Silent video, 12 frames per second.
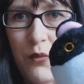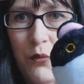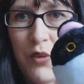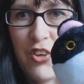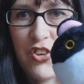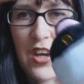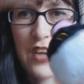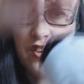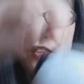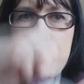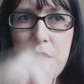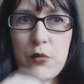which I
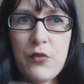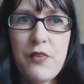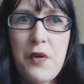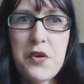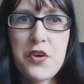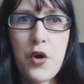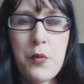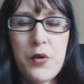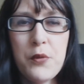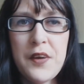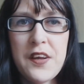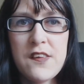just found very adorable
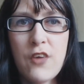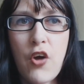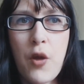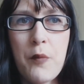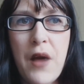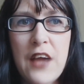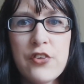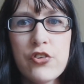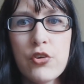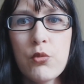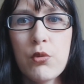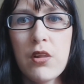when I saw it. But I
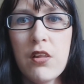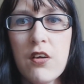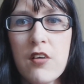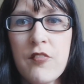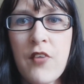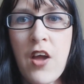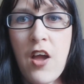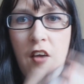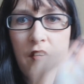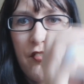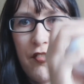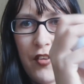do love
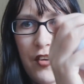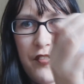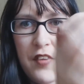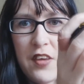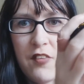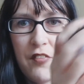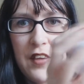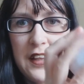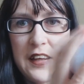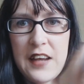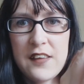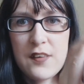fluffy
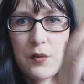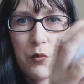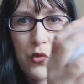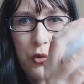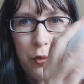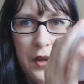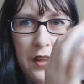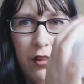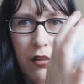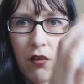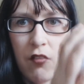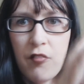feeling items, I
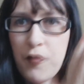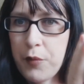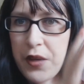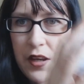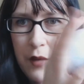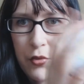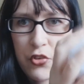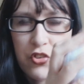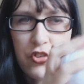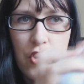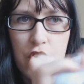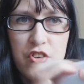love being able
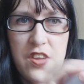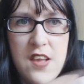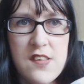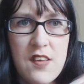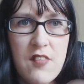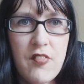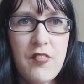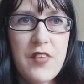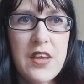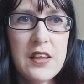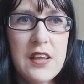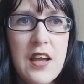to touch this and
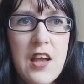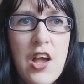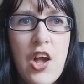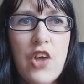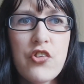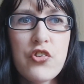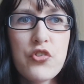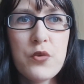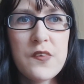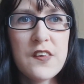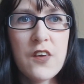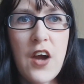feel it, so as soon
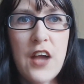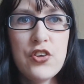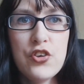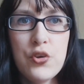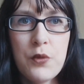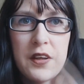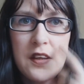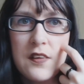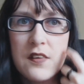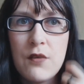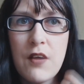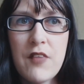as I saw it I knew I
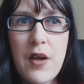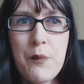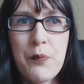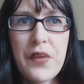needed to have it.